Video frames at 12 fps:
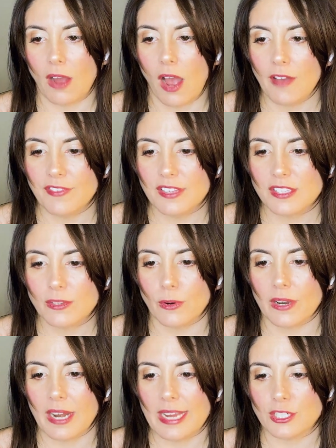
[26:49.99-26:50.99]
office
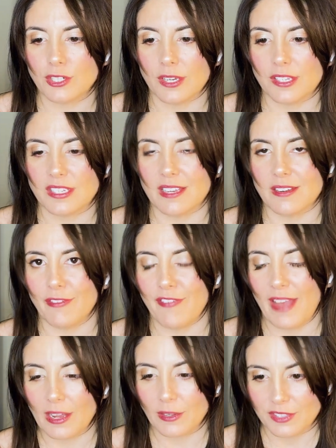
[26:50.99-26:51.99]
or a trusted
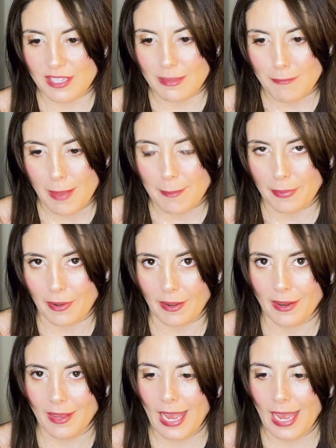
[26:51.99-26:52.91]
faculty member.